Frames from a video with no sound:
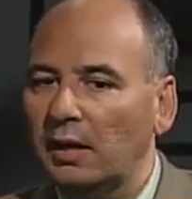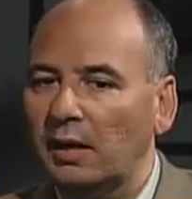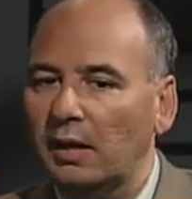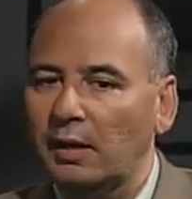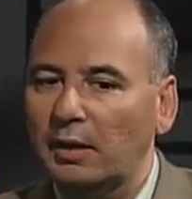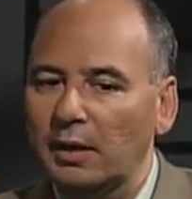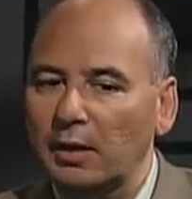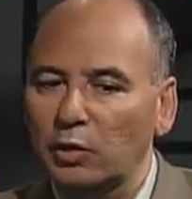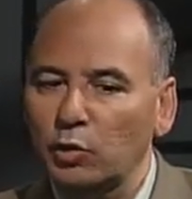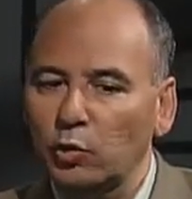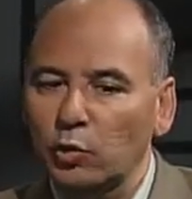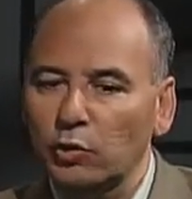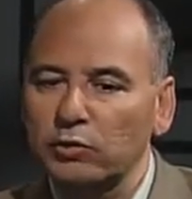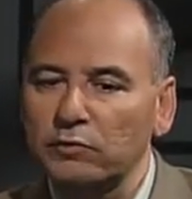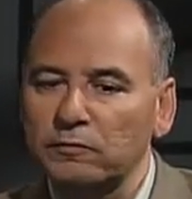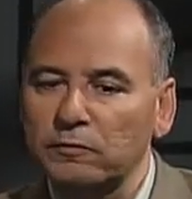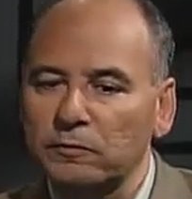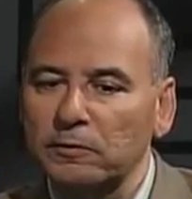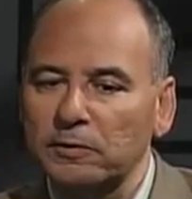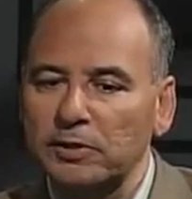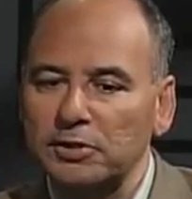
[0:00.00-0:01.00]
In order
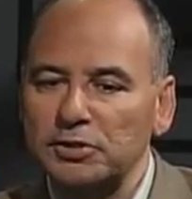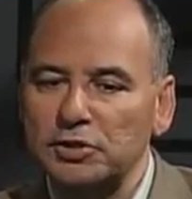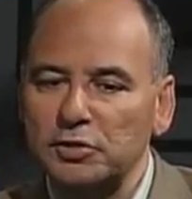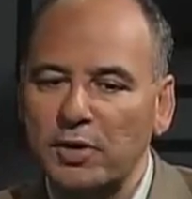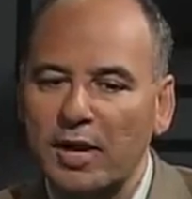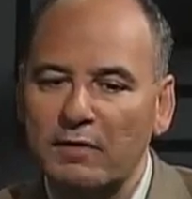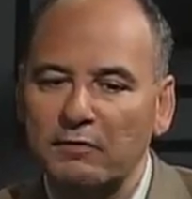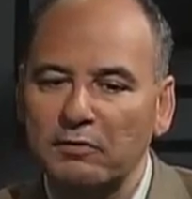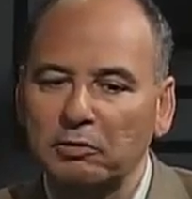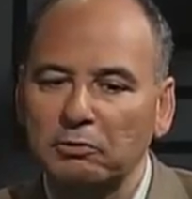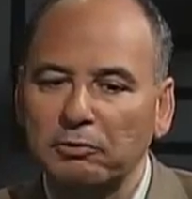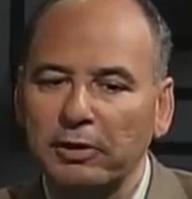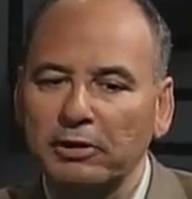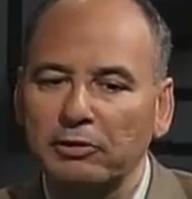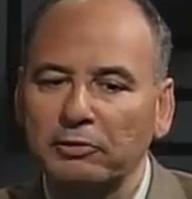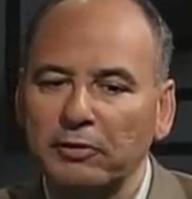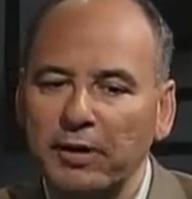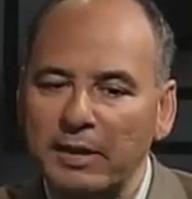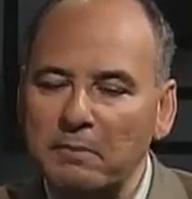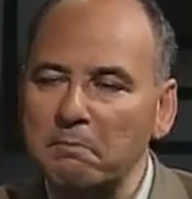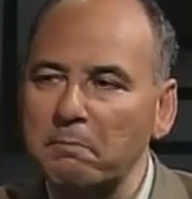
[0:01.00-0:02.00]
for us to have a
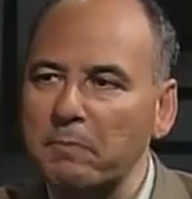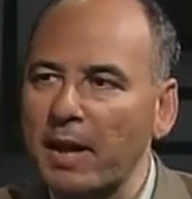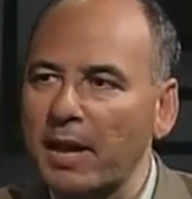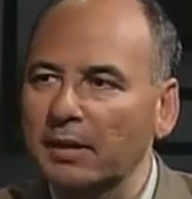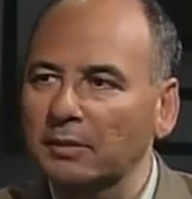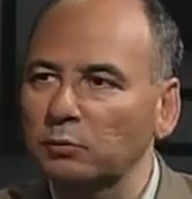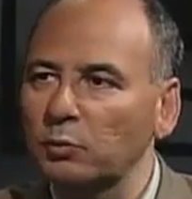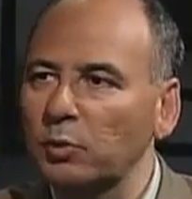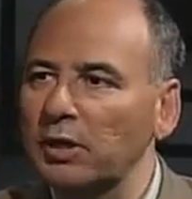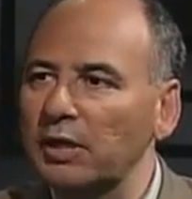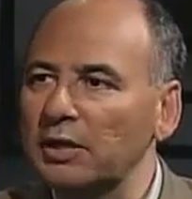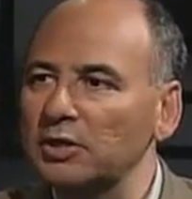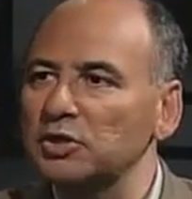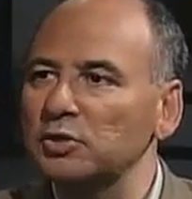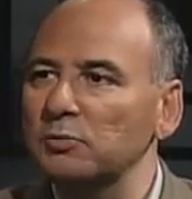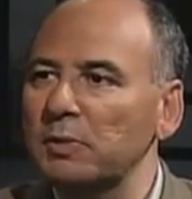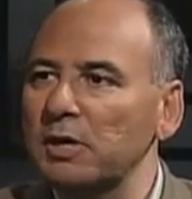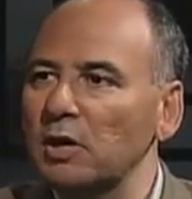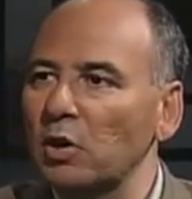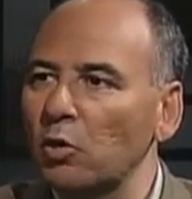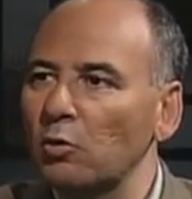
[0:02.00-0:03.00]
greater impact, we need to
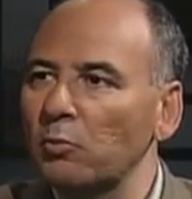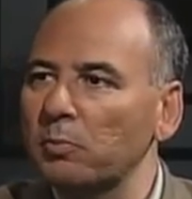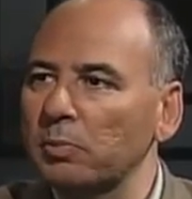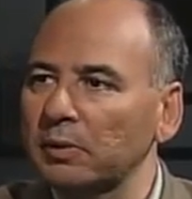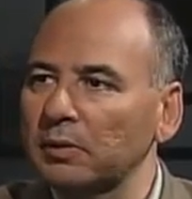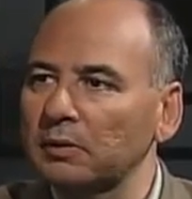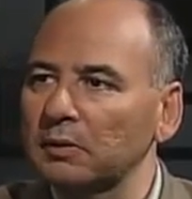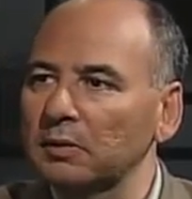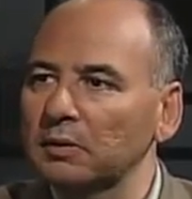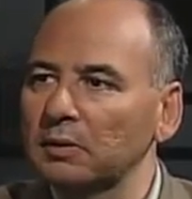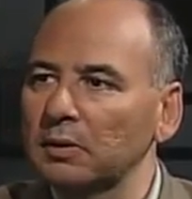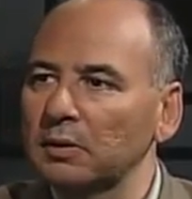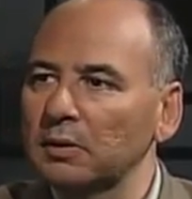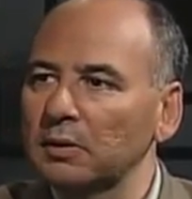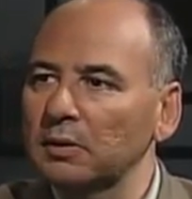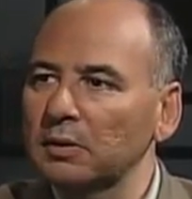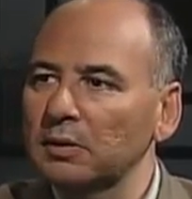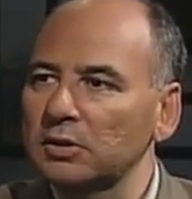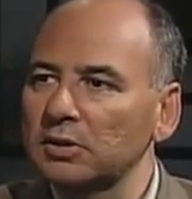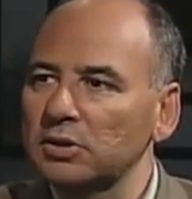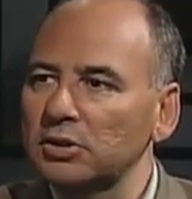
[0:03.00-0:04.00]
be open
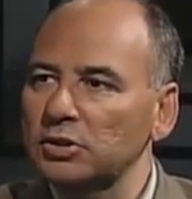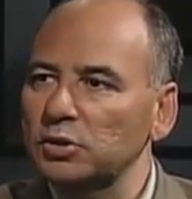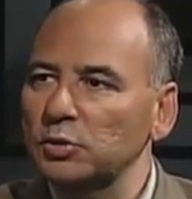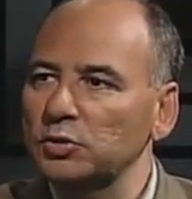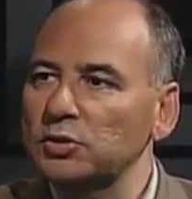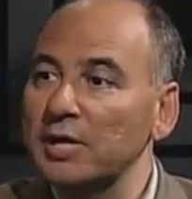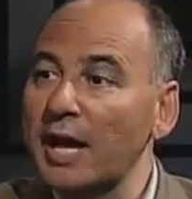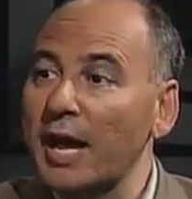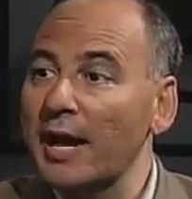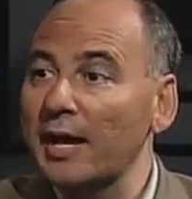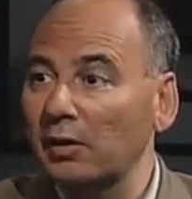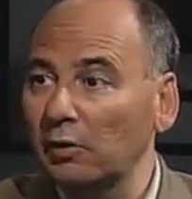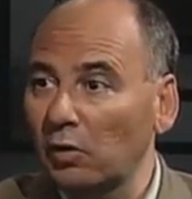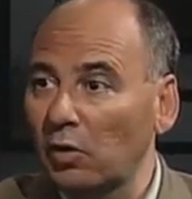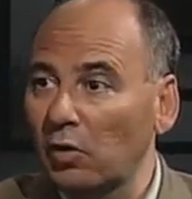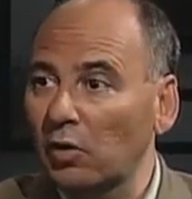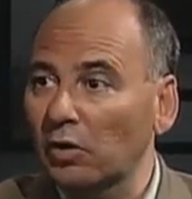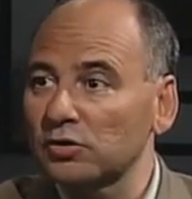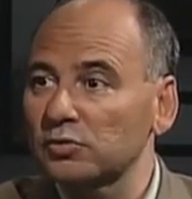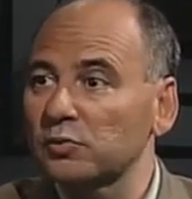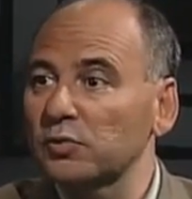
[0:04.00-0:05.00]
to
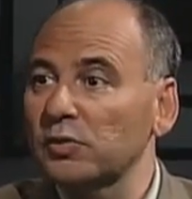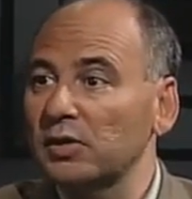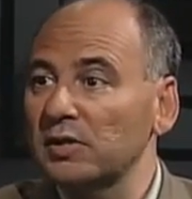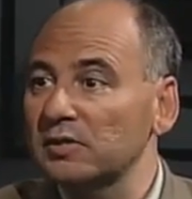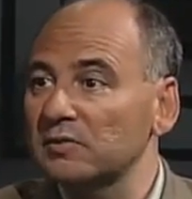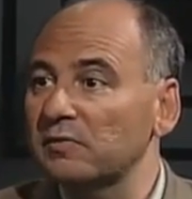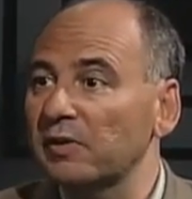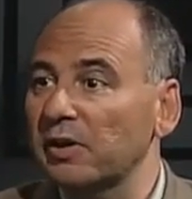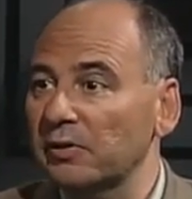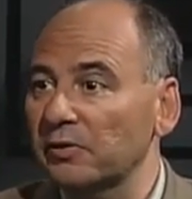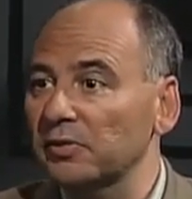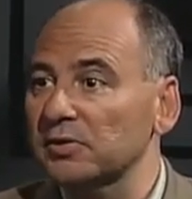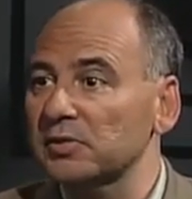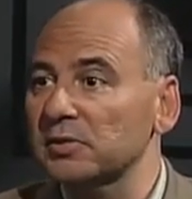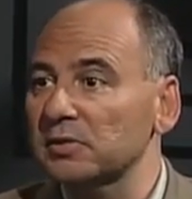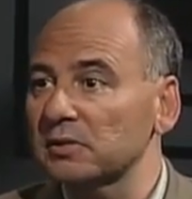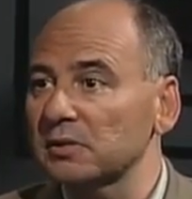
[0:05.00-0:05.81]
dialogues with these various